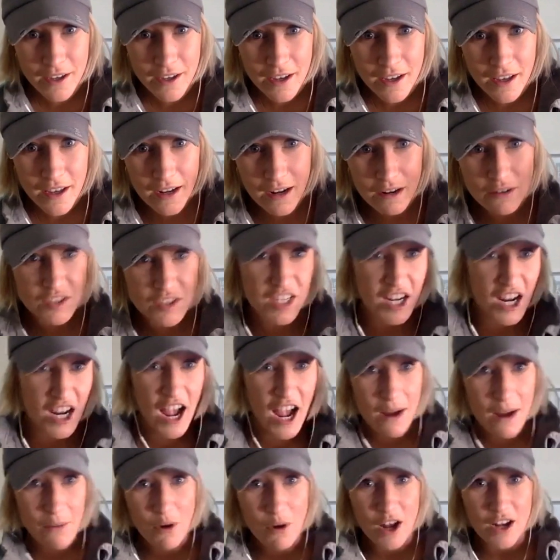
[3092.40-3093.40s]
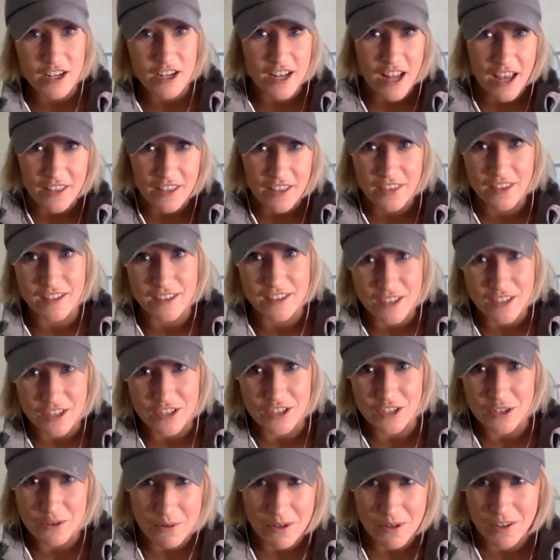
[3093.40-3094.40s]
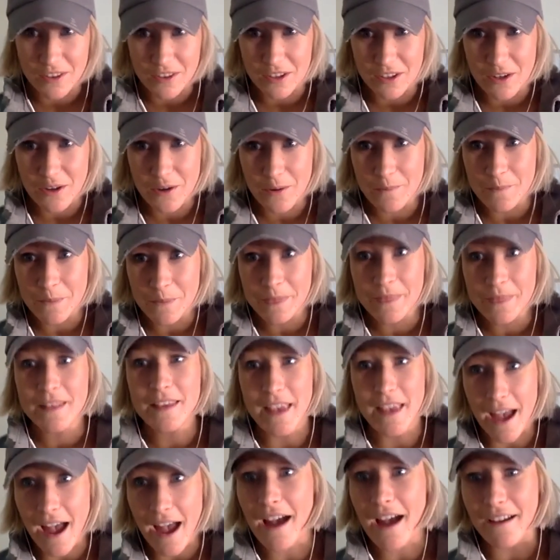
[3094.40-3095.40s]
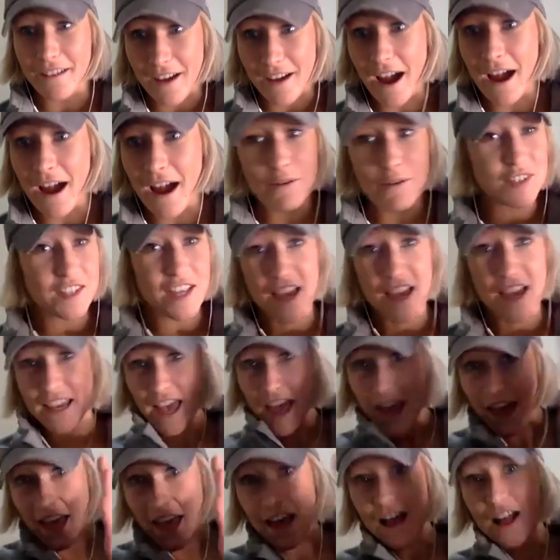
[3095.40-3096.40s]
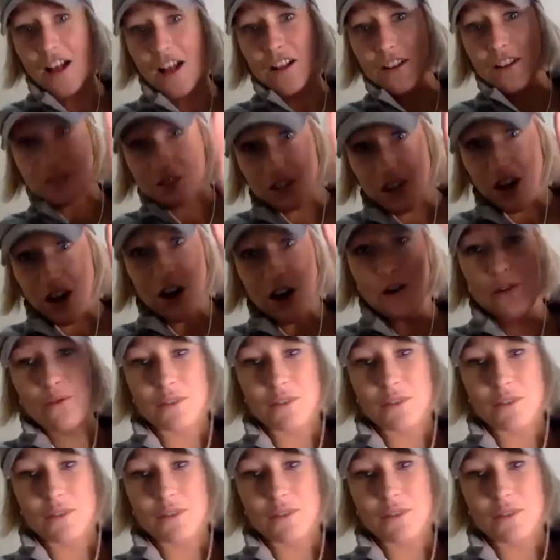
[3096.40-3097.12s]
And I was like, I want nothing to do with you. Yeah, I was like, hell no.